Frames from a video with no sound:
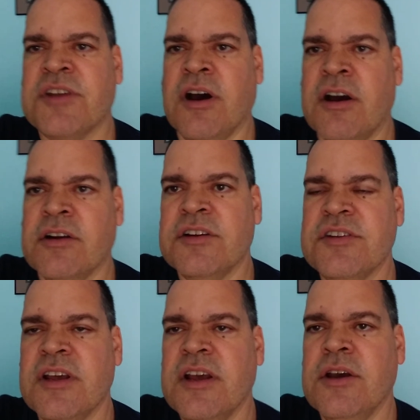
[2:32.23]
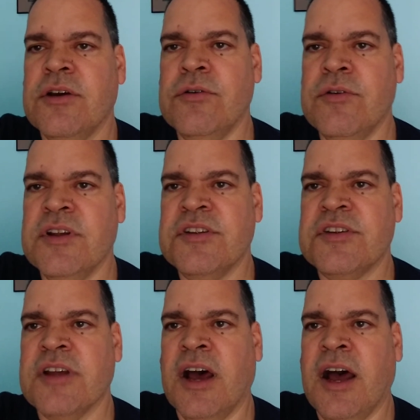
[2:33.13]
Congress, who
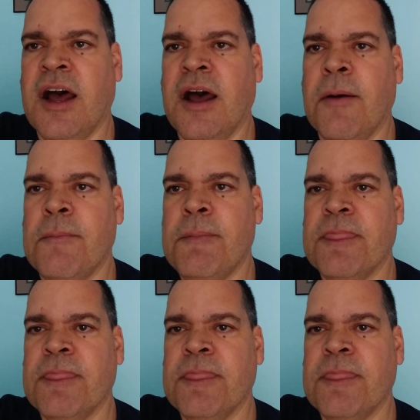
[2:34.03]
is uh,